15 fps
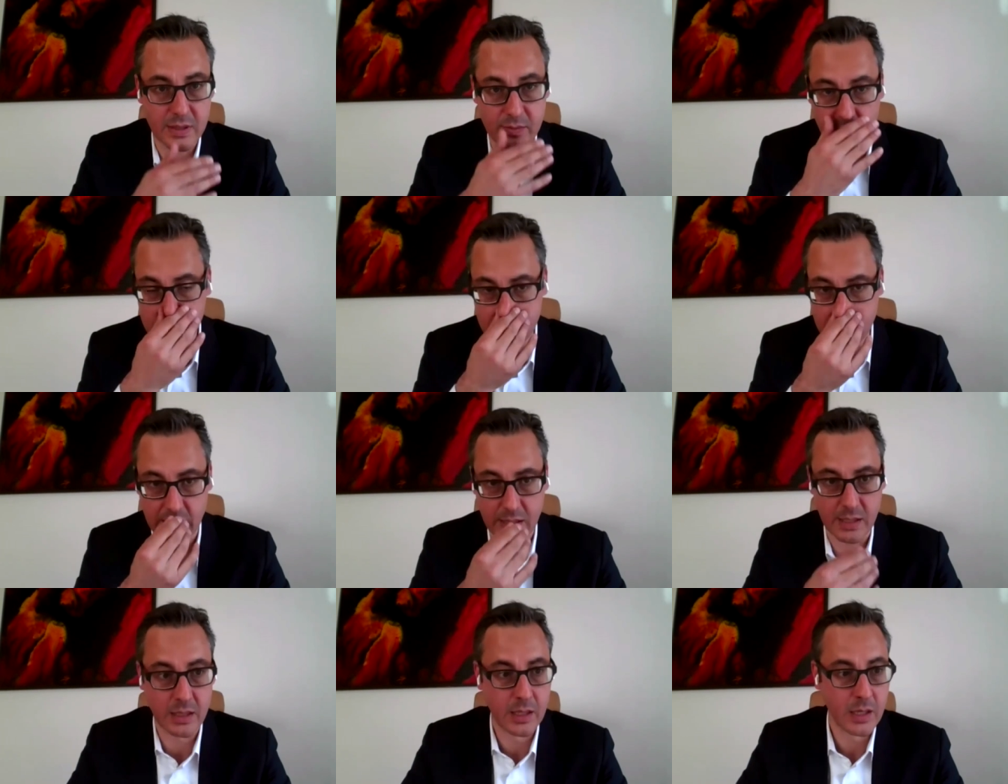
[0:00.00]
That was
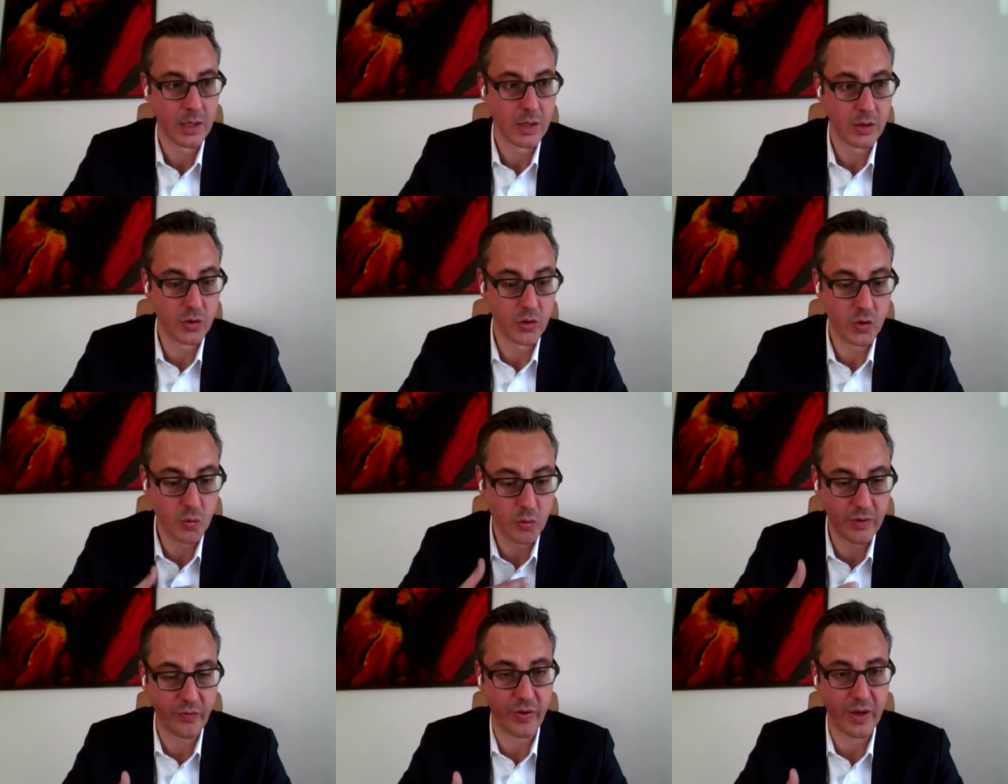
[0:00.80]
a
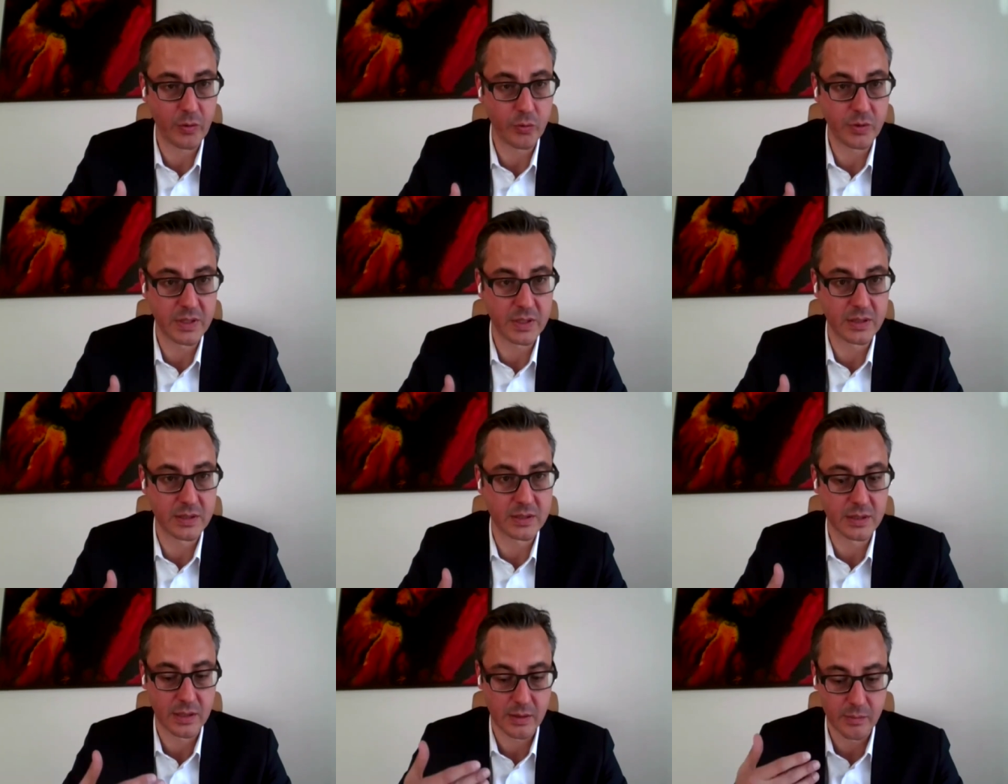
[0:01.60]
newly
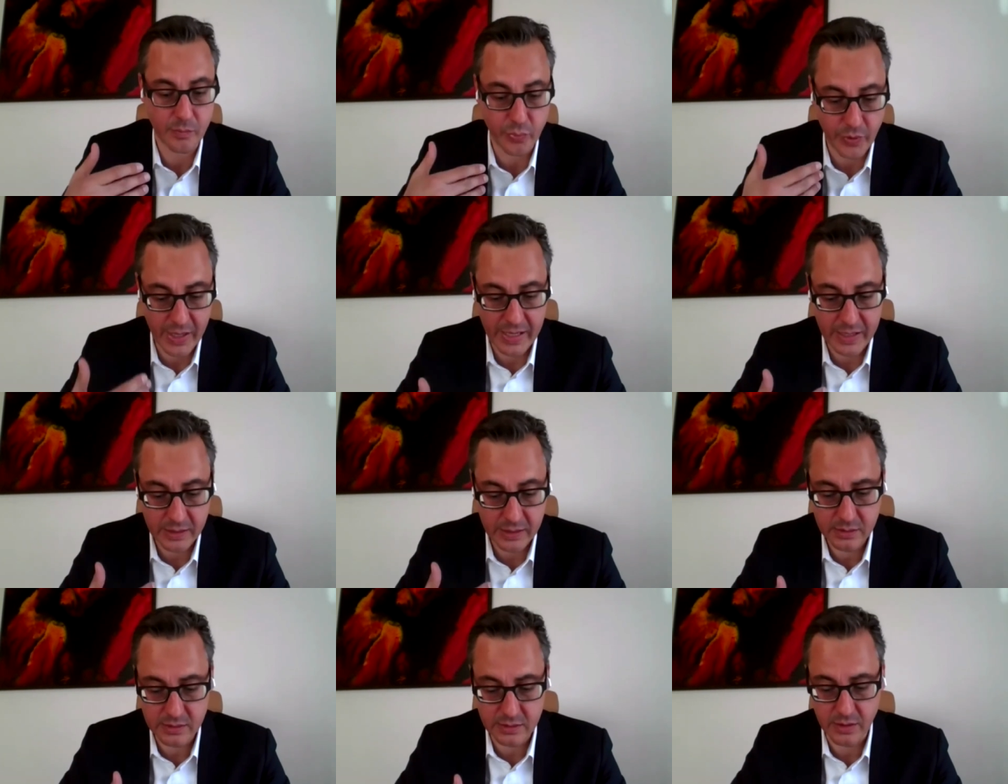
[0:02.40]
founded
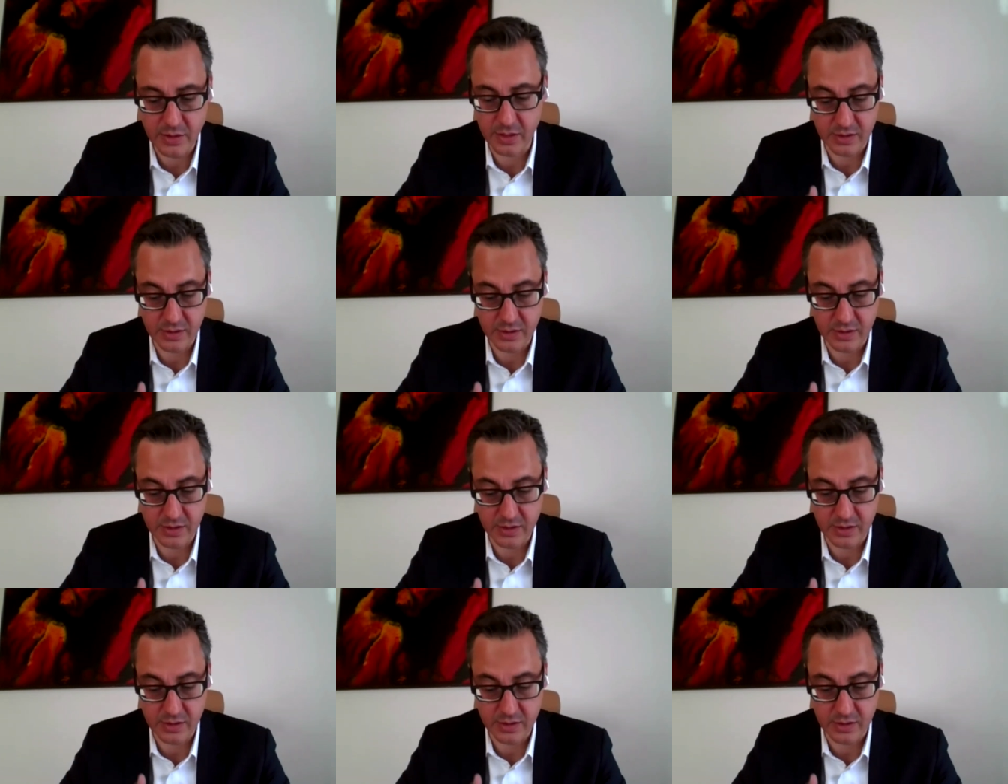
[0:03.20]
brand.